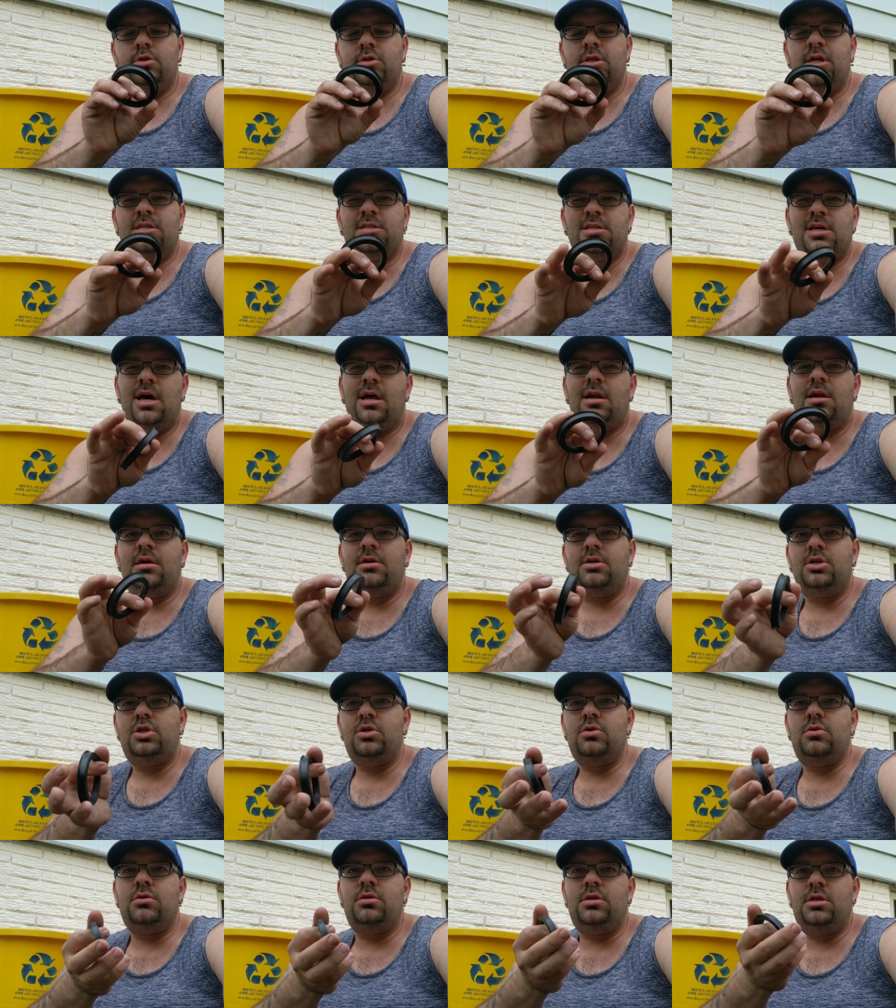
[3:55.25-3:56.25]
So that's kind
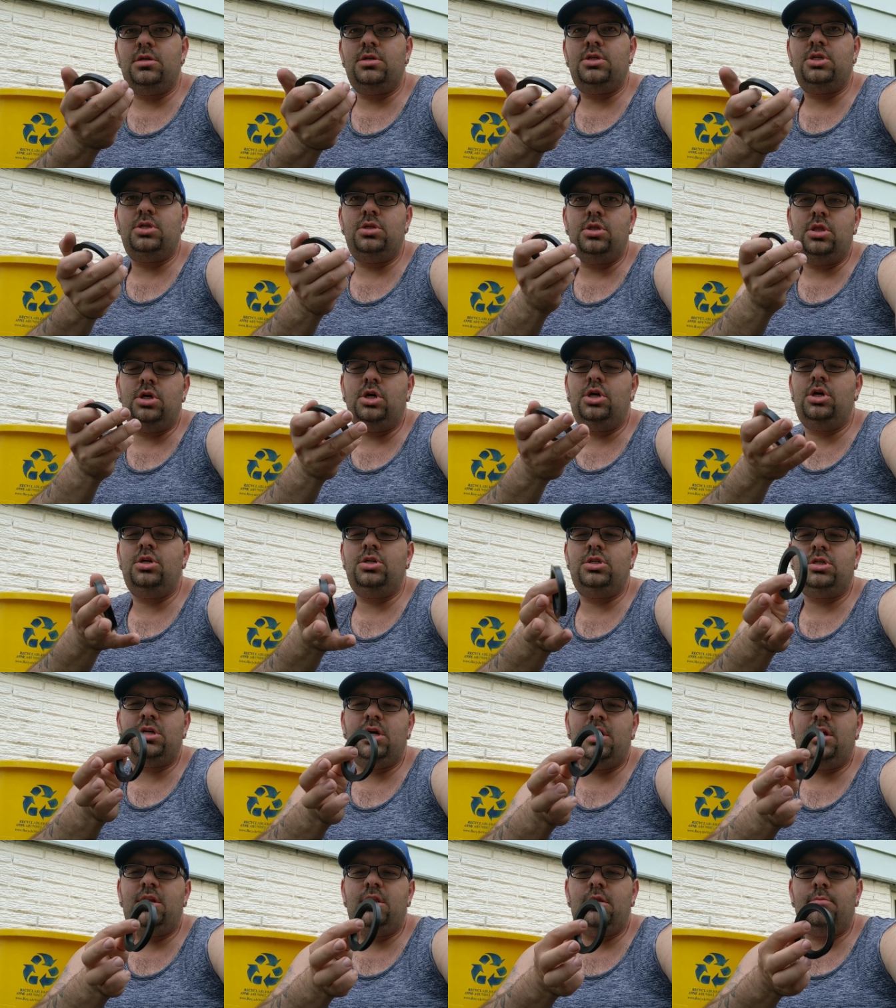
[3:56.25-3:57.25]
of the
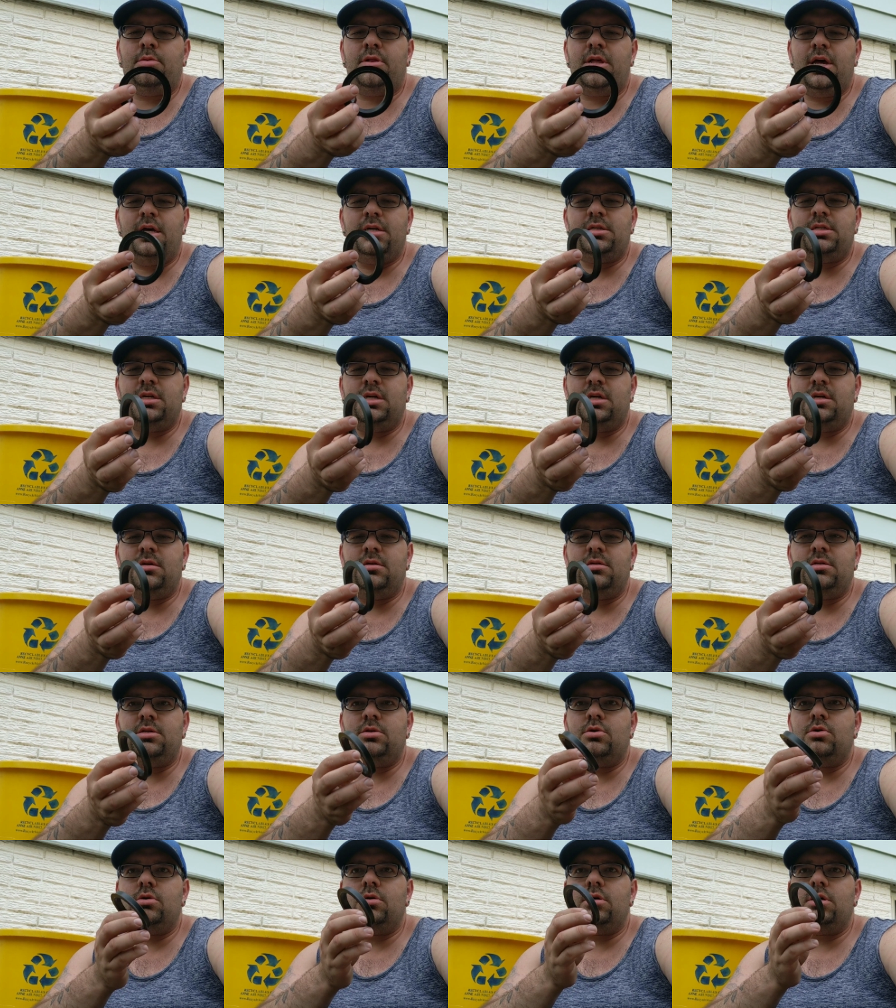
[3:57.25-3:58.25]
good side of the plastic
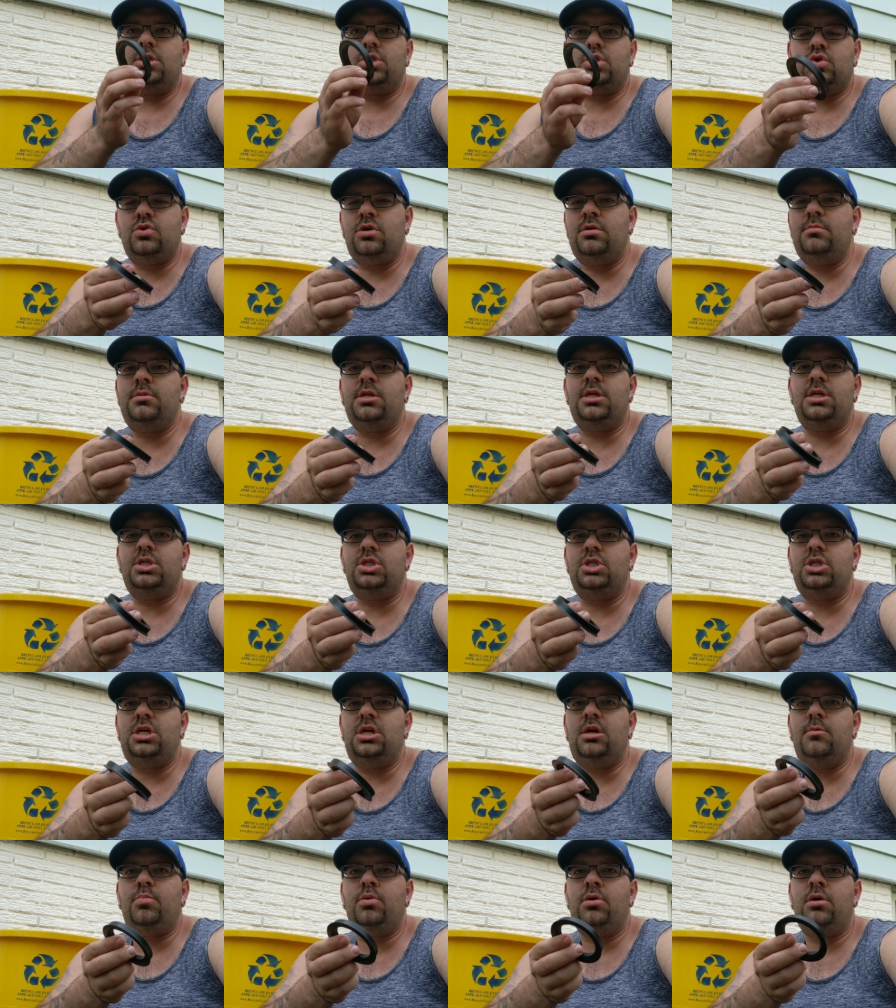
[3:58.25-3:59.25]
is they're extremely
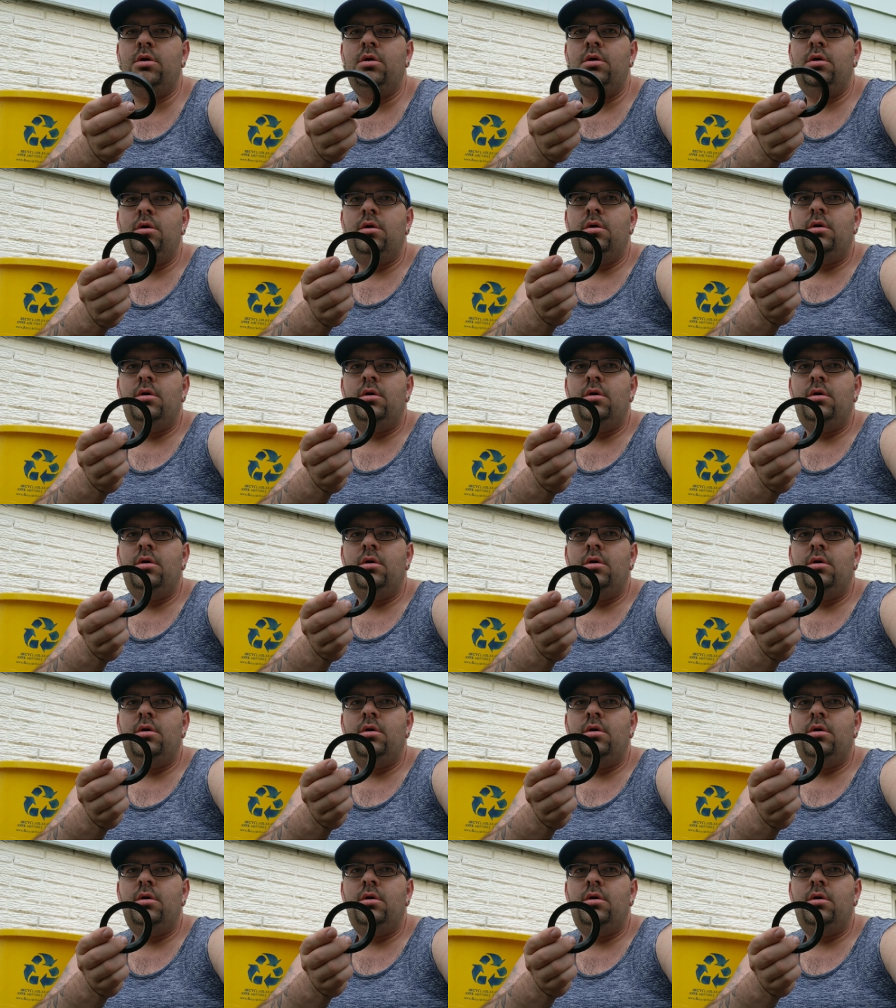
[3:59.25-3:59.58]
cheap